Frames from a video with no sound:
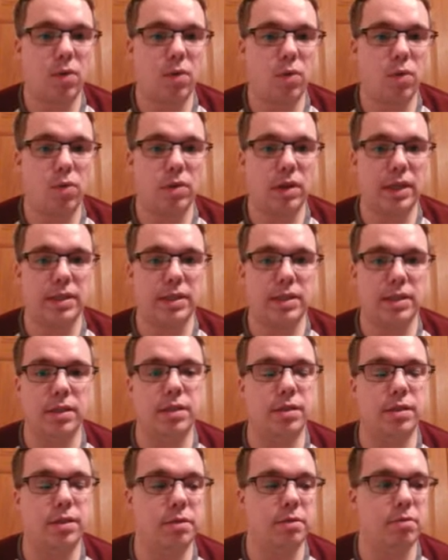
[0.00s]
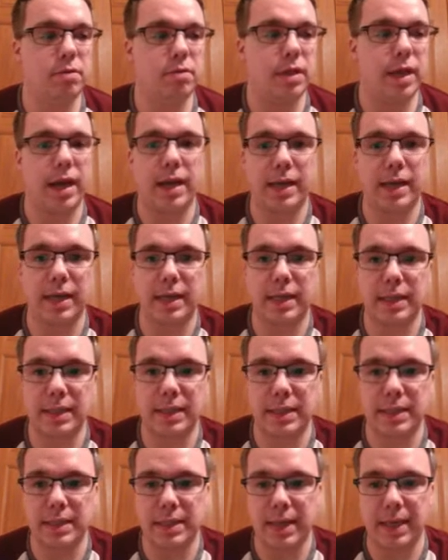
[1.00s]
let's do that
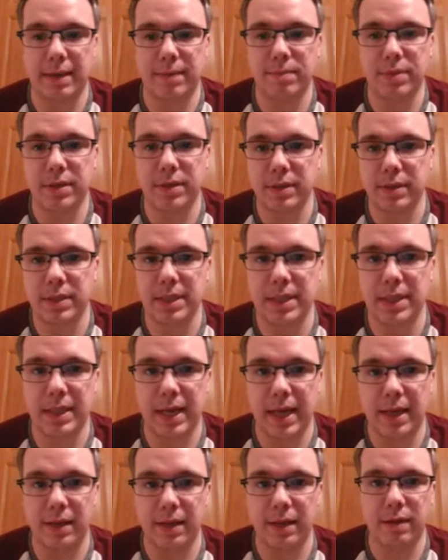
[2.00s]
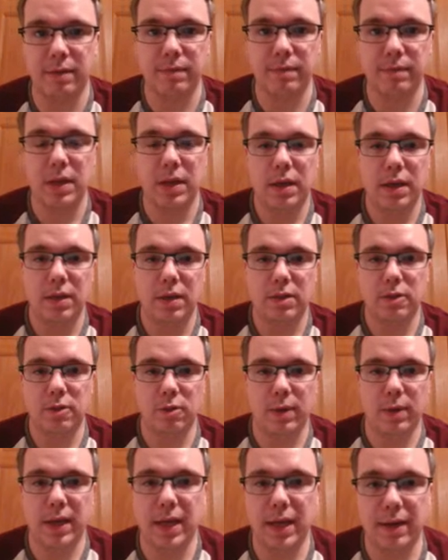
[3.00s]
example together.
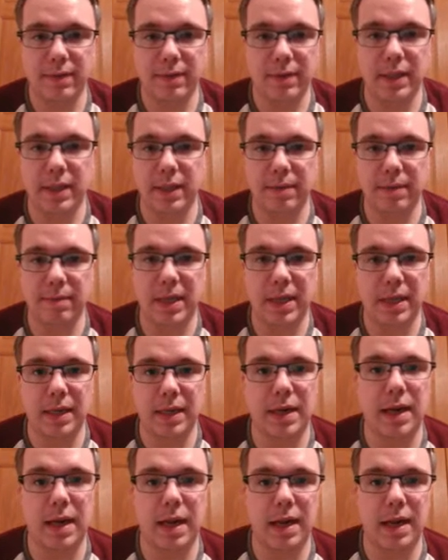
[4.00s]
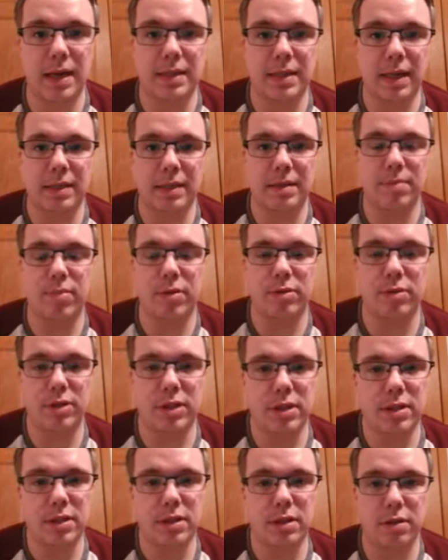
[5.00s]
So we have the limit as x
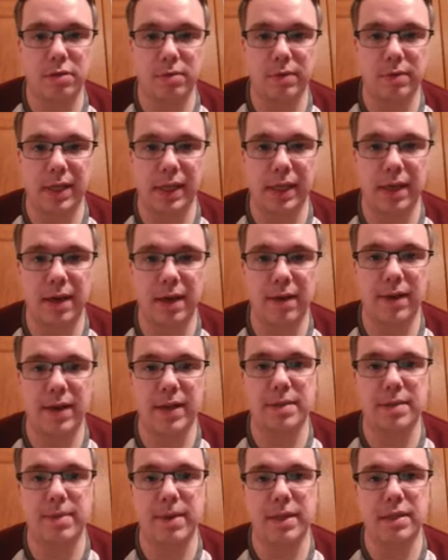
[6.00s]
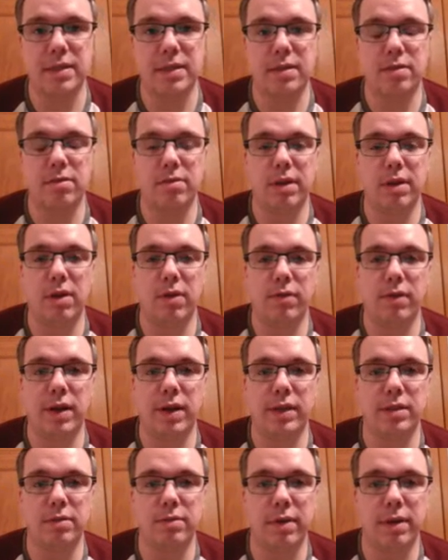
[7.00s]
approaches 3 of x minus 3 over
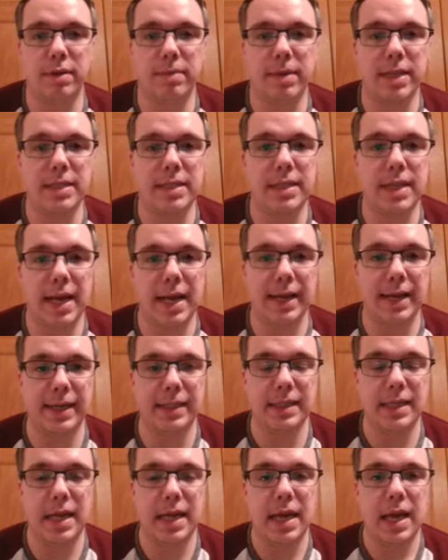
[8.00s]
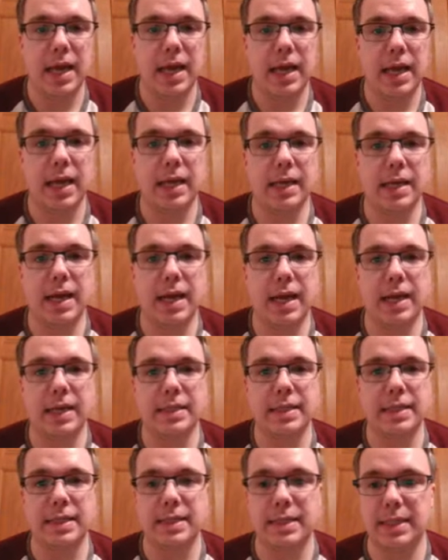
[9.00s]
x squared minus 9. And
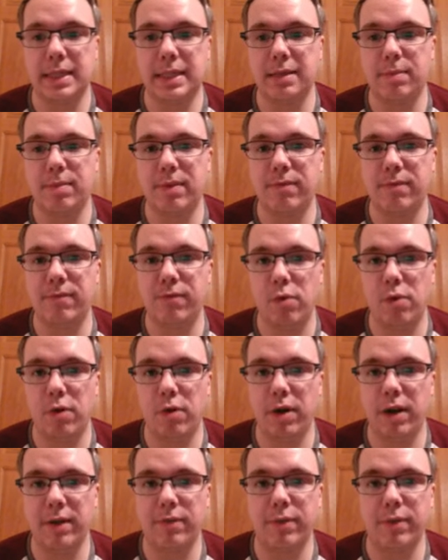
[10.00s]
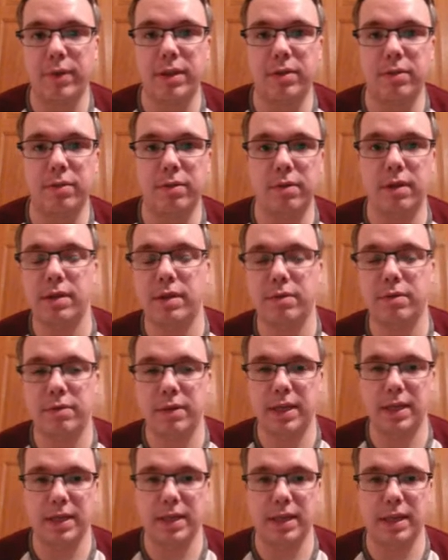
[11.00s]
as I stated before, if we threw a
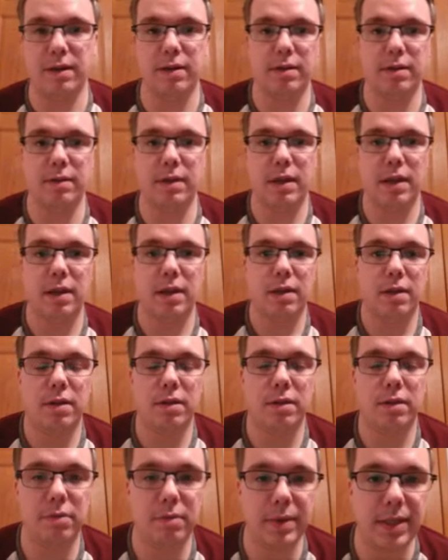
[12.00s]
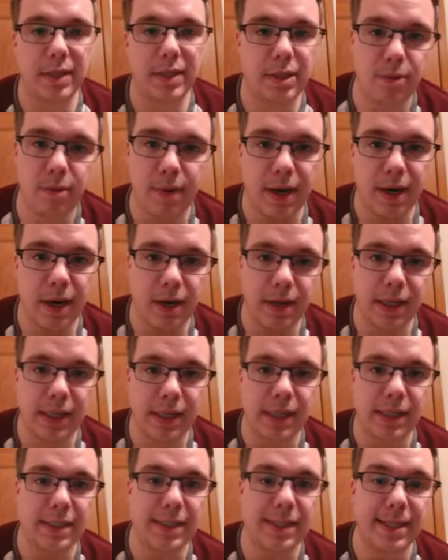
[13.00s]
3 in there, 3 squared
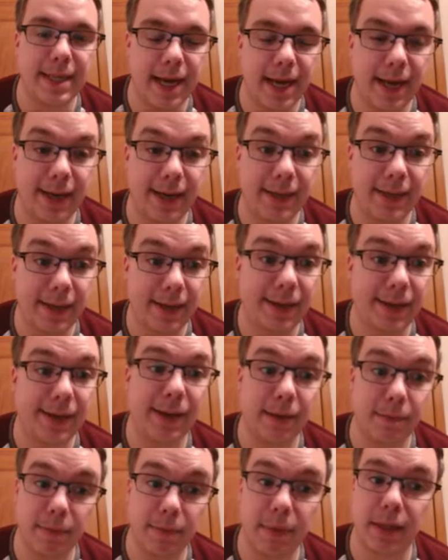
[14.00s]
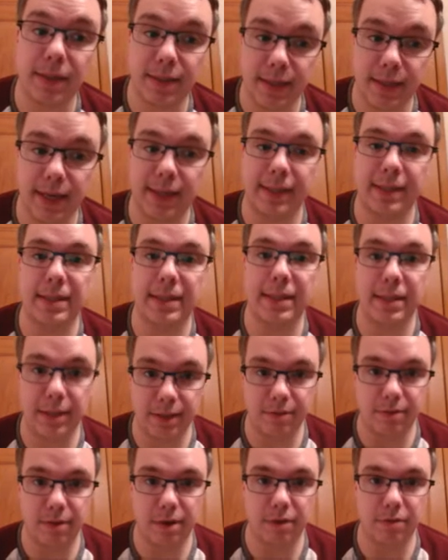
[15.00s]
is 9, and 9 minus 9 is
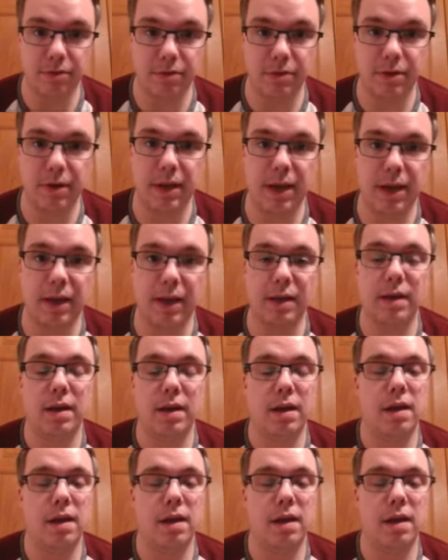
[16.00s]
0. So that